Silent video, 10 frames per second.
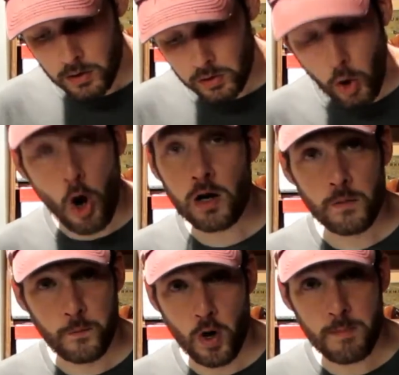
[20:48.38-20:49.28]

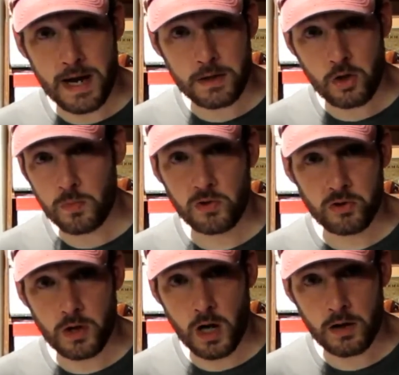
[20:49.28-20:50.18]
longer format Cuban
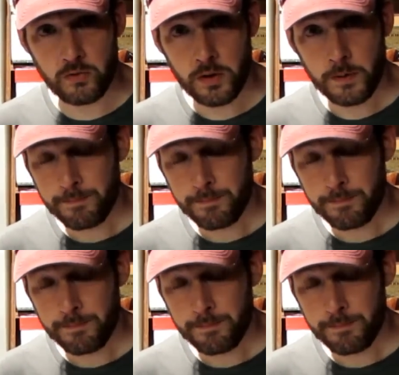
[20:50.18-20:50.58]
cigars